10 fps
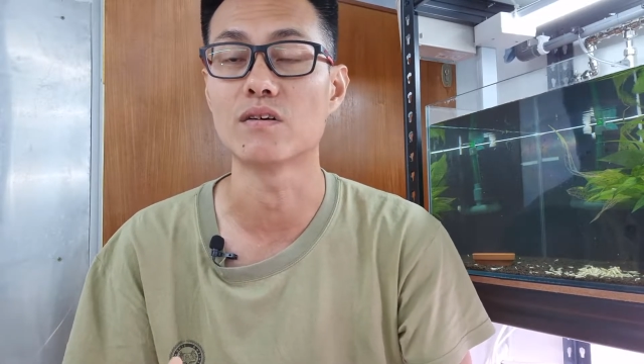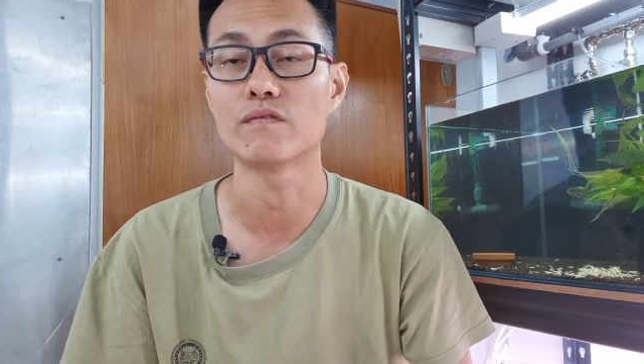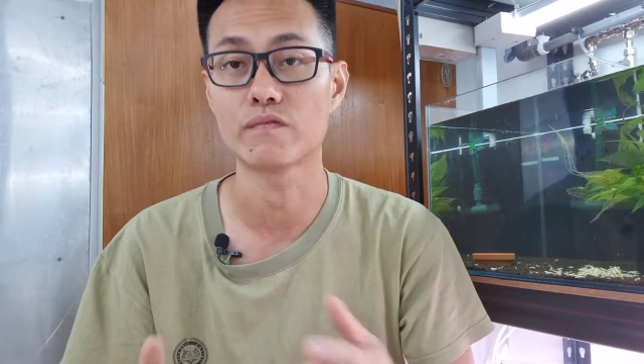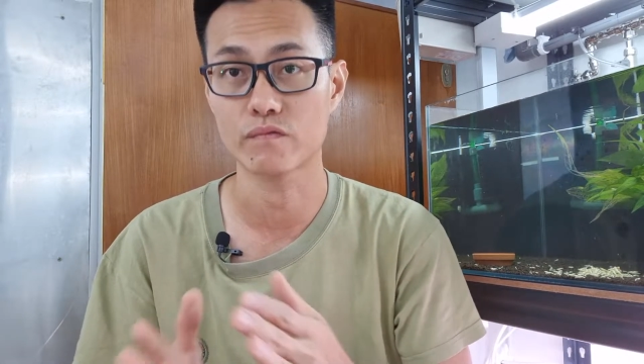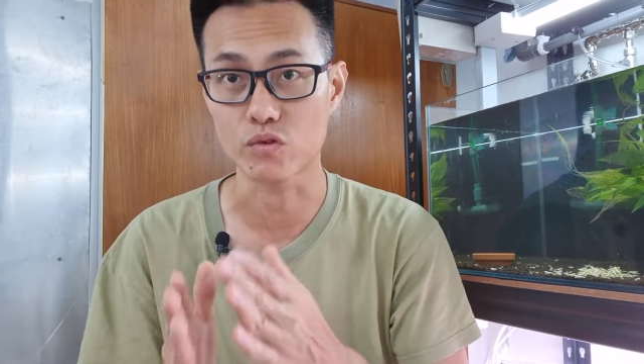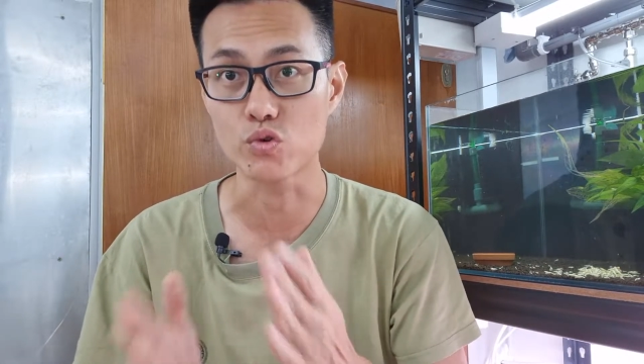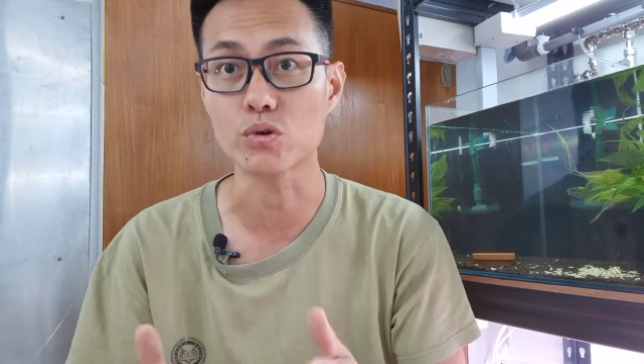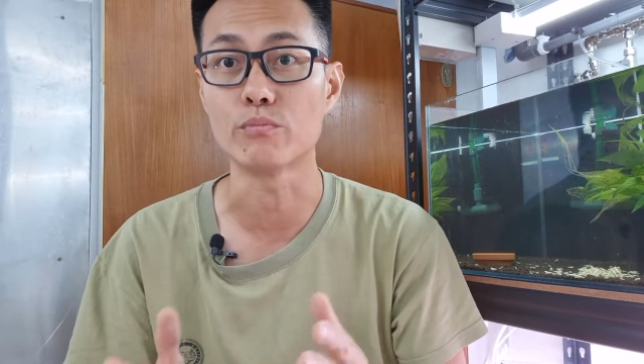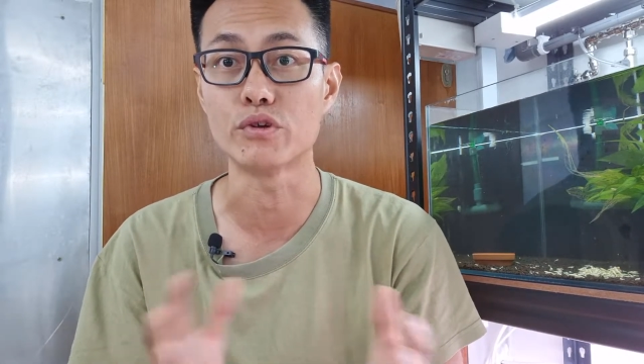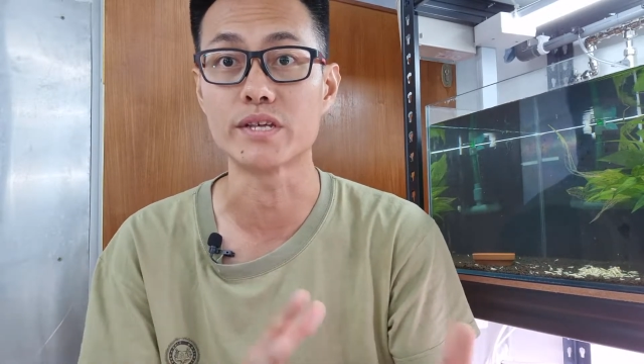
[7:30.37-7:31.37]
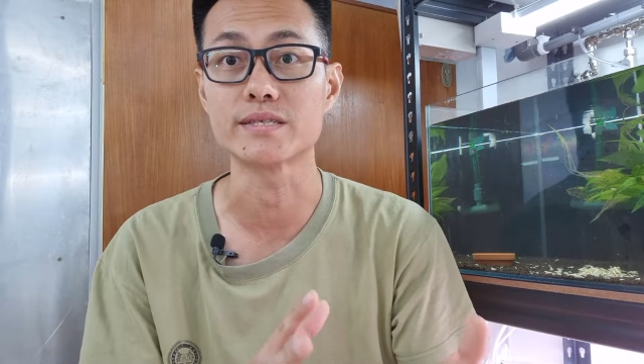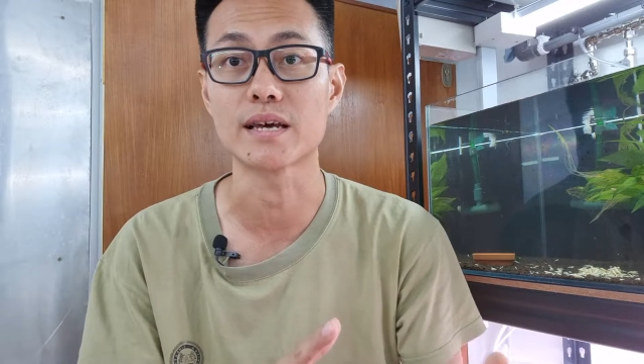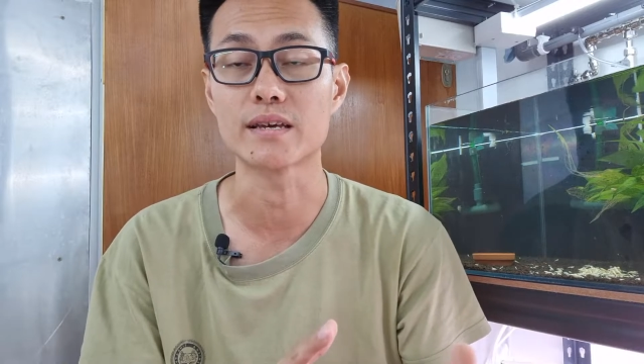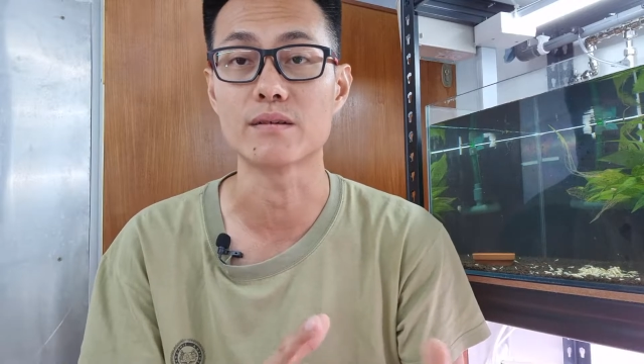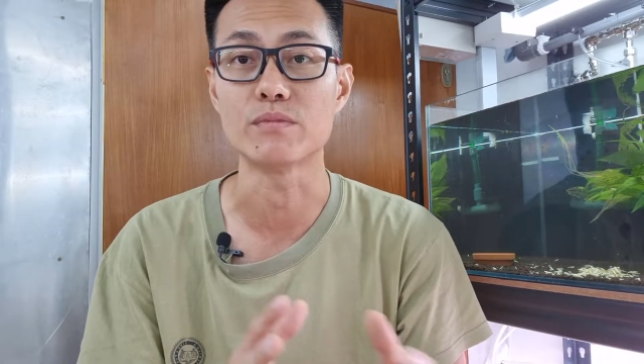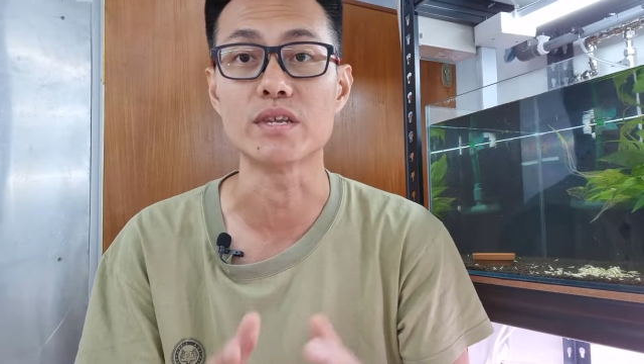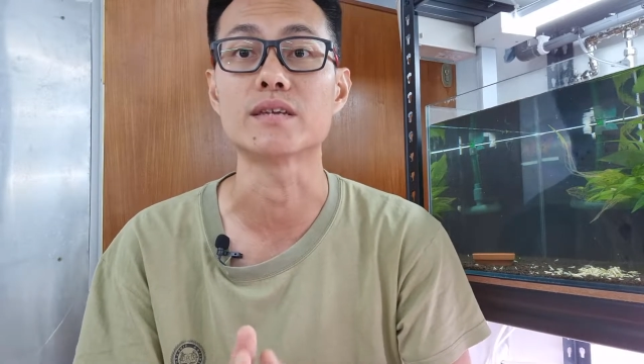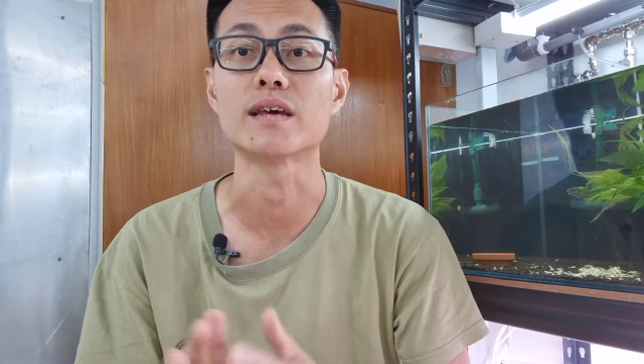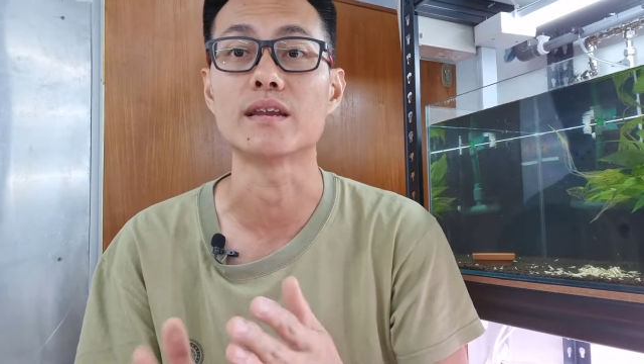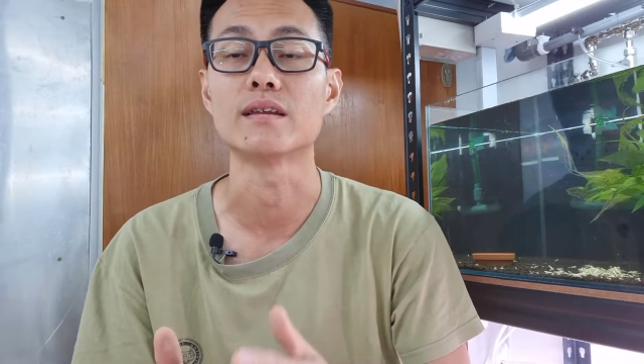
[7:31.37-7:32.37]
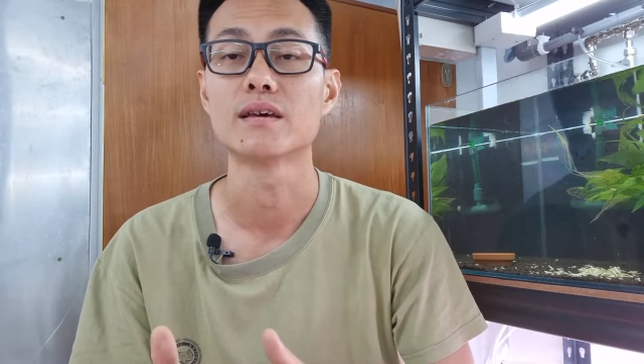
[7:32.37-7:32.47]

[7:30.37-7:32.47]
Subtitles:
of good breeding cycle, meaning that